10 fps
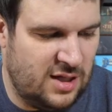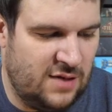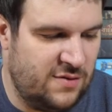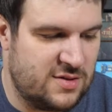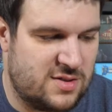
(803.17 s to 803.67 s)

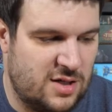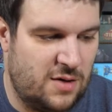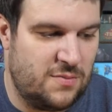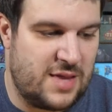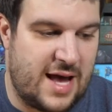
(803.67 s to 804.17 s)
even
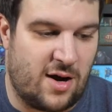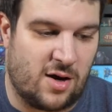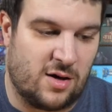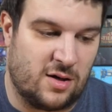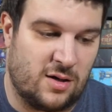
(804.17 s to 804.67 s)
some that
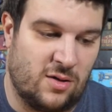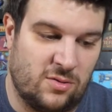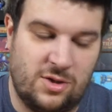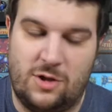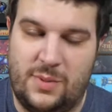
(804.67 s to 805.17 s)
are a
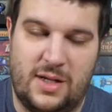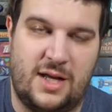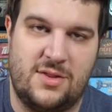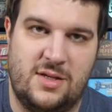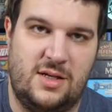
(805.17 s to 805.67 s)
little bit
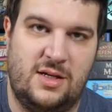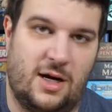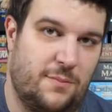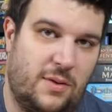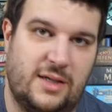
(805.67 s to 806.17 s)
on the
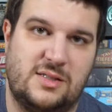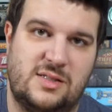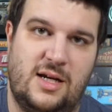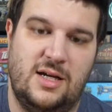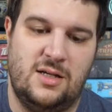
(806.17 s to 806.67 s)
complex
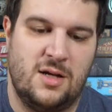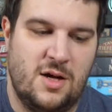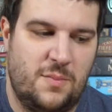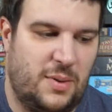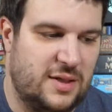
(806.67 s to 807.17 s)
side,
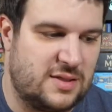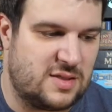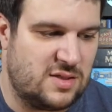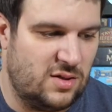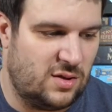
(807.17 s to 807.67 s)
but it's
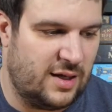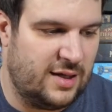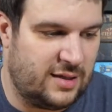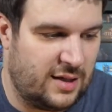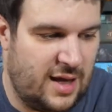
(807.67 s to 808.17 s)
still
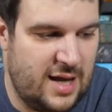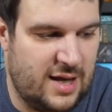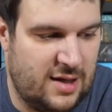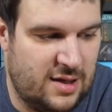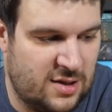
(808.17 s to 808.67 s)
like,
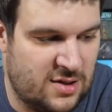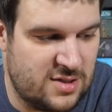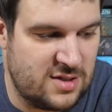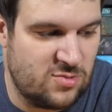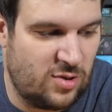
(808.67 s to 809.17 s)
hey,
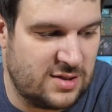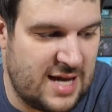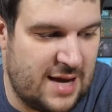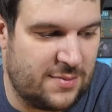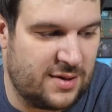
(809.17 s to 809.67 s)
this is what's
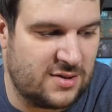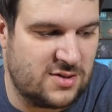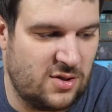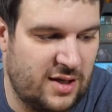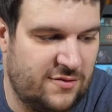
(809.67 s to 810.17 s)
happening.
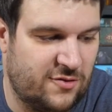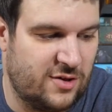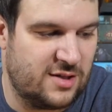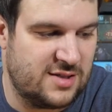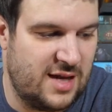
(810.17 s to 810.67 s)
So like,
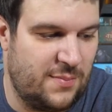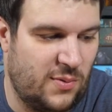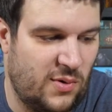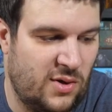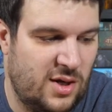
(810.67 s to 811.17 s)
for
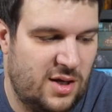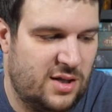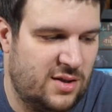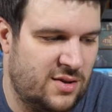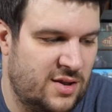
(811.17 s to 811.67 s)
example,
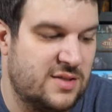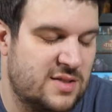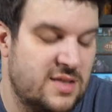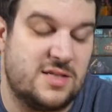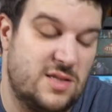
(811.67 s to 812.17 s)
this
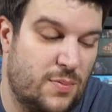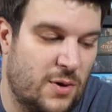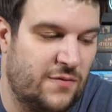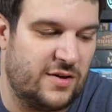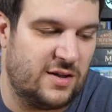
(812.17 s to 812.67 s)
is the
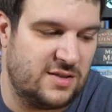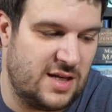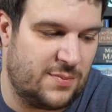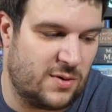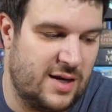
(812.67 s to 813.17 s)
perfect
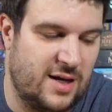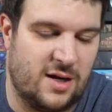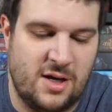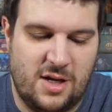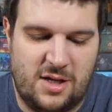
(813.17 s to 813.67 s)
example right here.
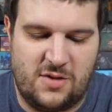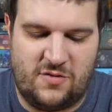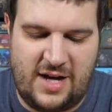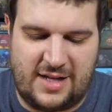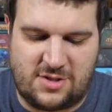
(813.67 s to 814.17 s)
You've
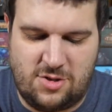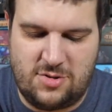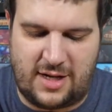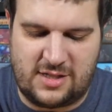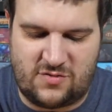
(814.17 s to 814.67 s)
got 2
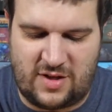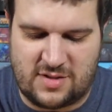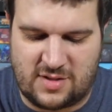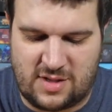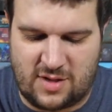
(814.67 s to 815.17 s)
dice
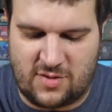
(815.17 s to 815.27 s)
faces here.